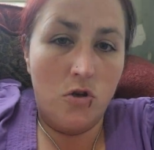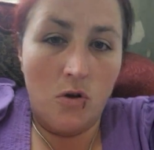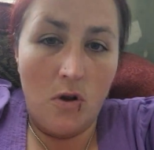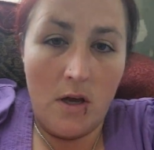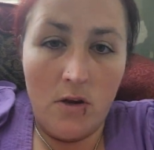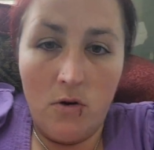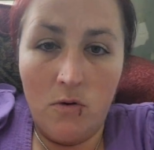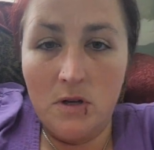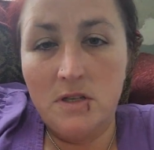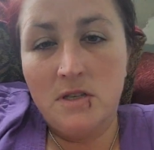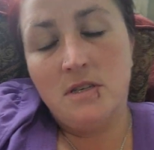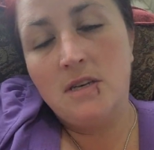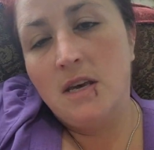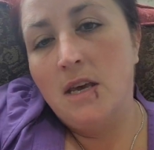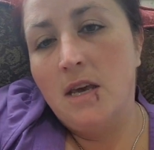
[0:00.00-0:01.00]
so that you could
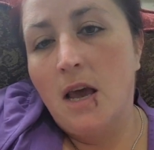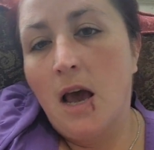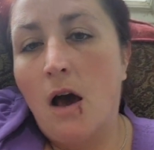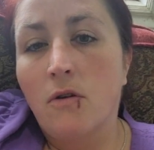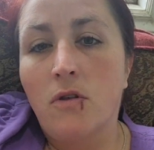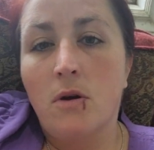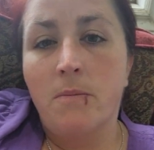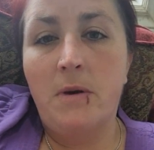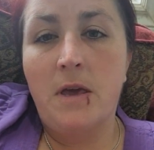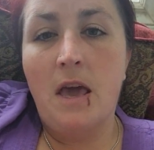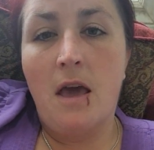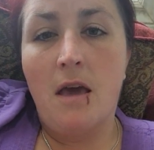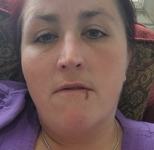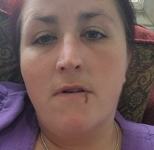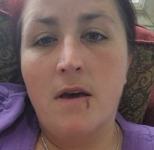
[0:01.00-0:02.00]
see how they're
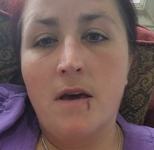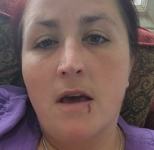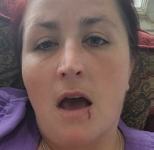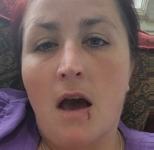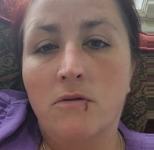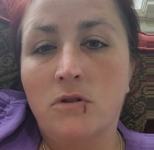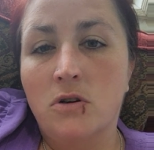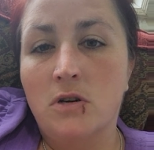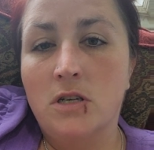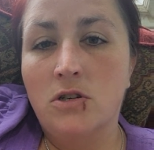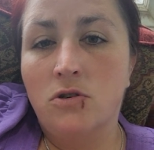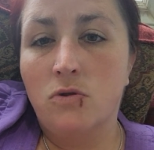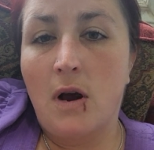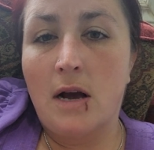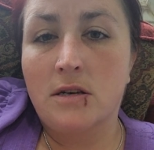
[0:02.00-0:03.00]
behaving, how they're
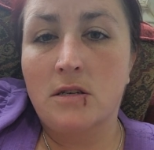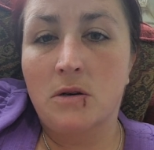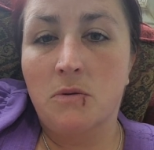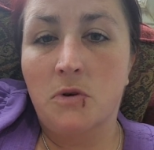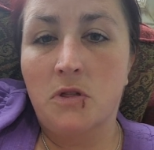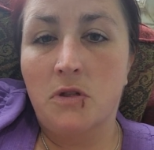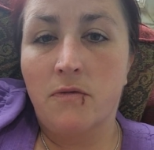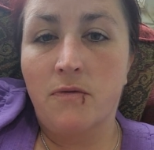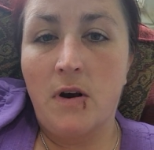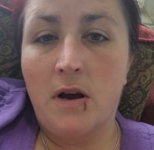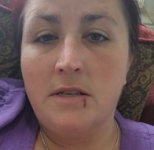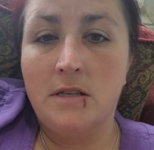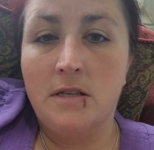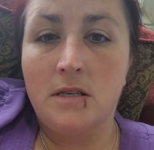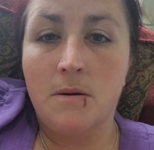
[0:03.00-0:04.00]
interacting with their
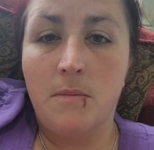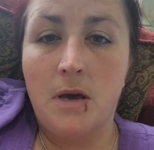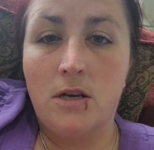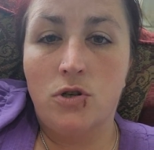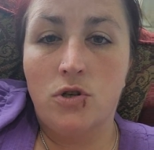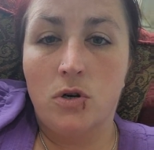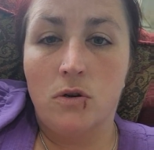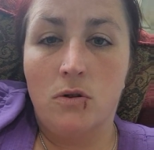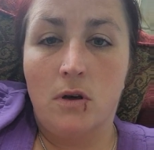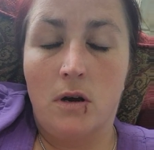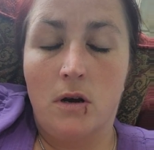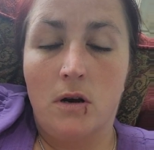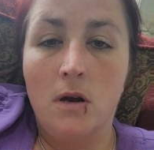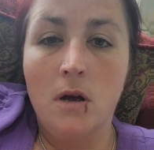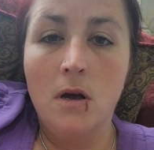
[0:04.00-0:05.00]
friends, to make sure
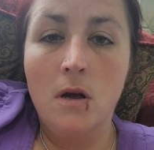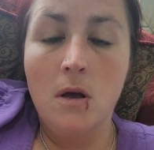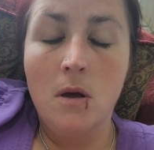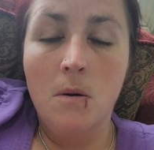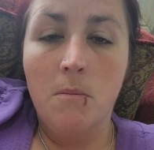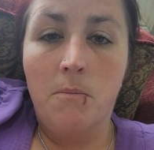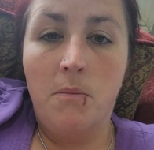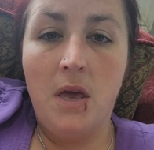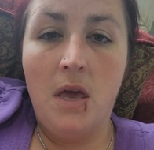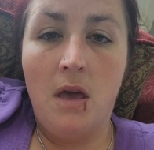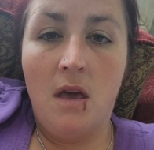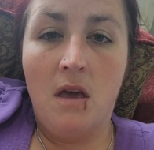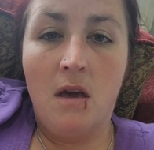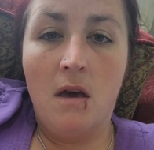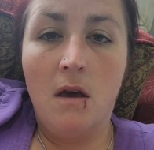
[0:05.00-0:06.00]
they're
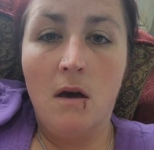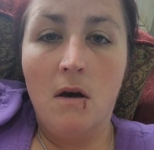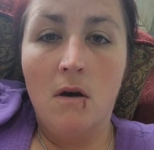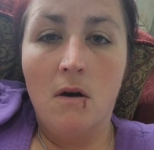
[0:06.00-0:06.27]
being